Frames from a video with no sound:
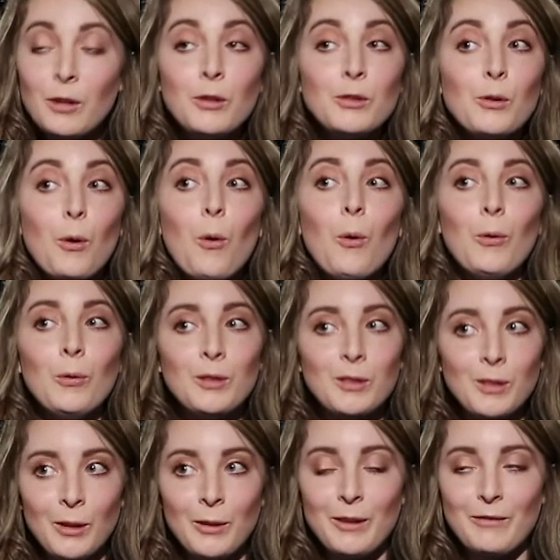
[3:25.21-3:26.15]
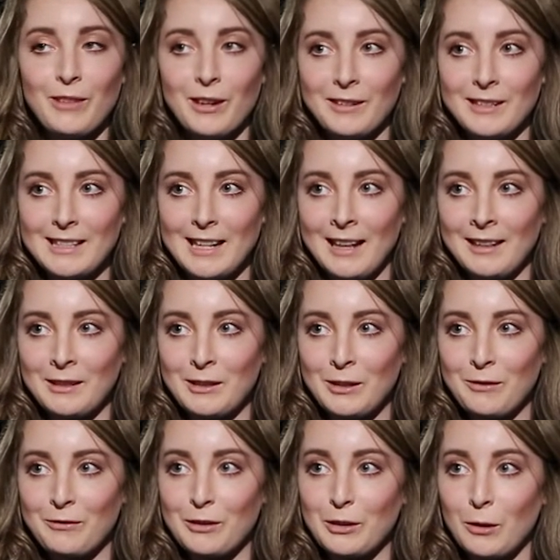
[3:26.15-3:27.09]
who's also a very
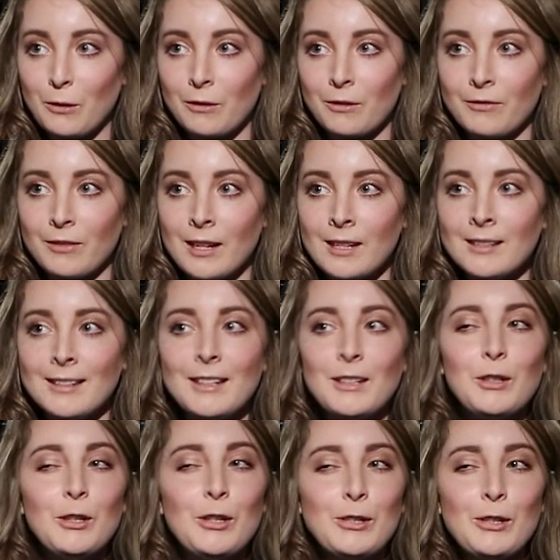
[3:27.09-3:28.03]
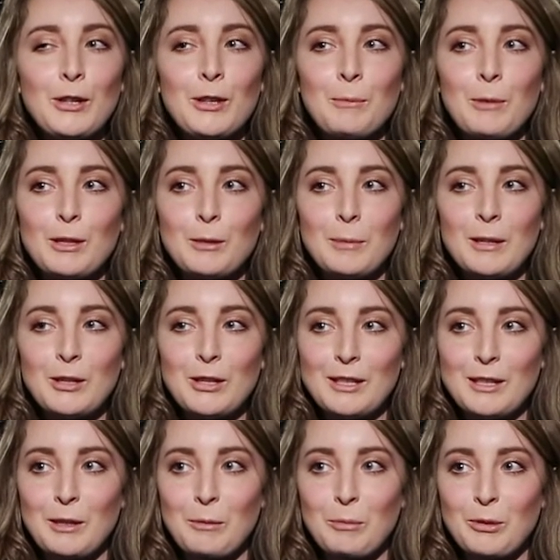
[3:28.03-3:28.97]
talented photographer. Who's got the most
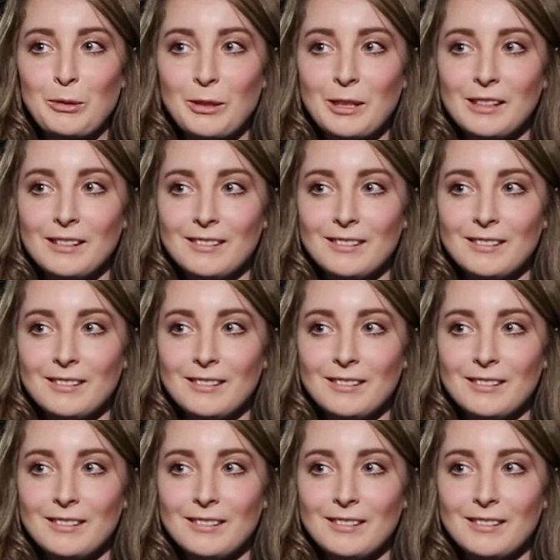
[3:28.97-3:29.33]
pictures in the book?